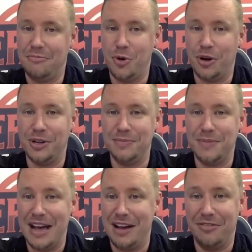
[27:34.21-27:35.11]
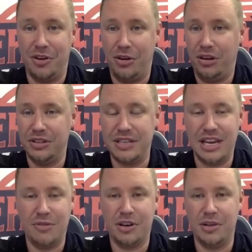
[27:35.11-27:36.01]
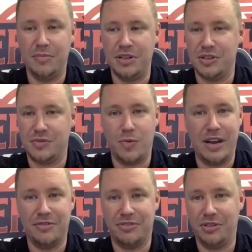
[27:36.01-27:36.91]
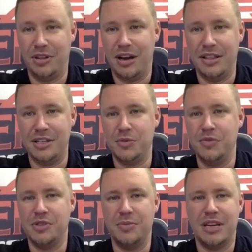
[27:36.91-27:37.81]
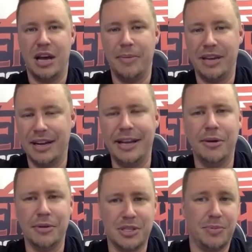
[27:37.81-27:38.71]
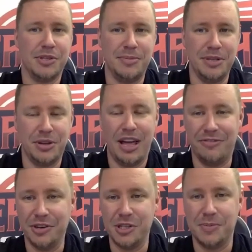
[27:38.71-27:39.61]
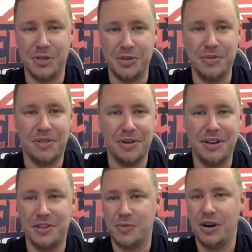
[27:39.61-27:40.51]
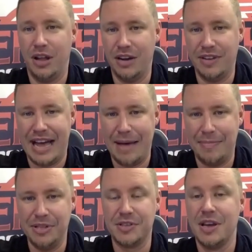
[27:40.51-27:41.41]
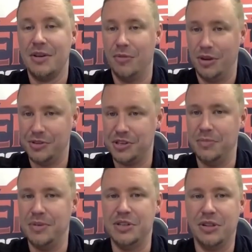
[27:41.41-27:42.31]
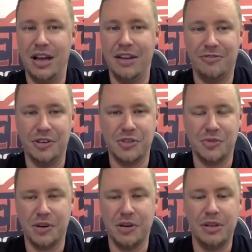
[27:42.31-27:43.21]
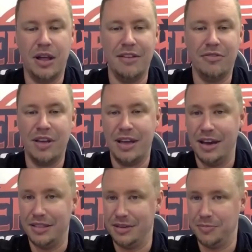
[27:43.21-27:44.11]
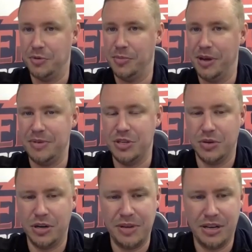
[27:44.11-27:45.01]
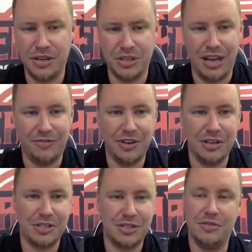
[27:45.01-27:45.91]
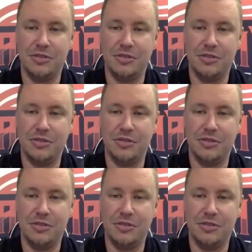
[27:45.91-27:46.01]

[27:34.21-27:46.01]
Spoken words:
We're going to have all day. We're going to be just waiting for a lot of these moves to be coming in. I know it's supposed to be July 1st, but June 30th is when a lot of it happens. We're also going to be July 1st. We're going to be live. I think Bobo might be joining me on July 1st.